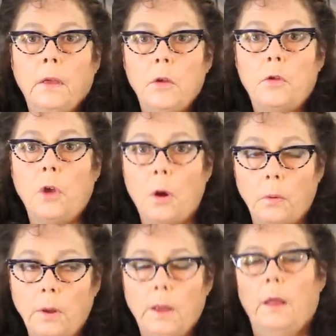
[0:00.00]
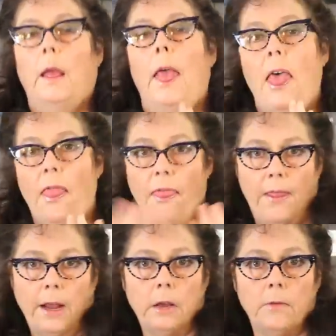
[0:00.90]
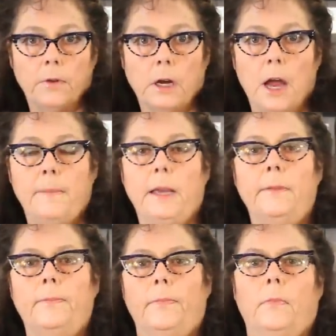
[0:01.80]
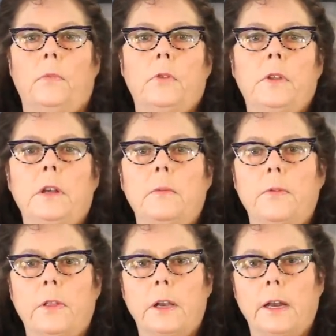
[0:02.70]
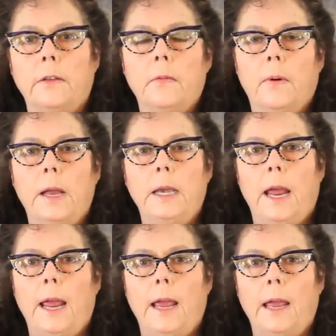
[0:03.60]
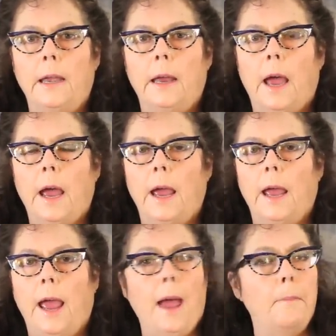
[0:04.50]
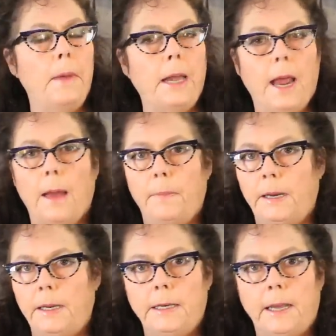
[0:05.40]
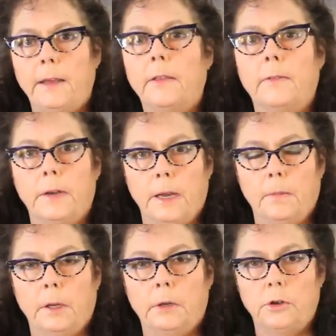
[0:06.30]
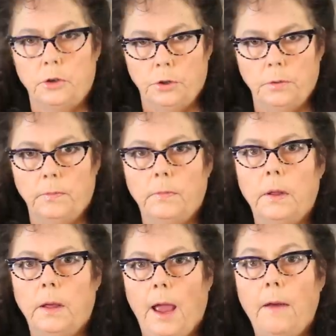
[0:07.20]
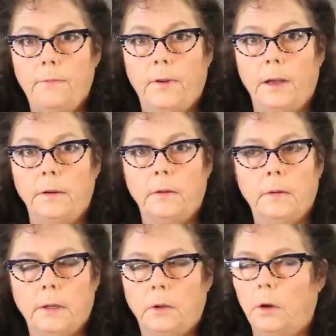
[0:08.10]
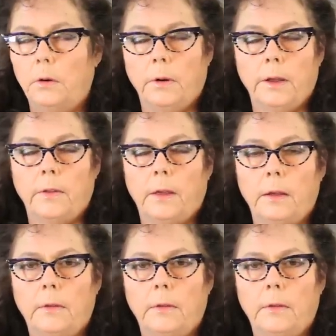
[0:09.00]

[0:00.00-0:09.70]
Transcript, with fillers: So, thank you for coming. We'll see you for the next one and uh, many happy days of enameling to you. Have fun. Go crazy.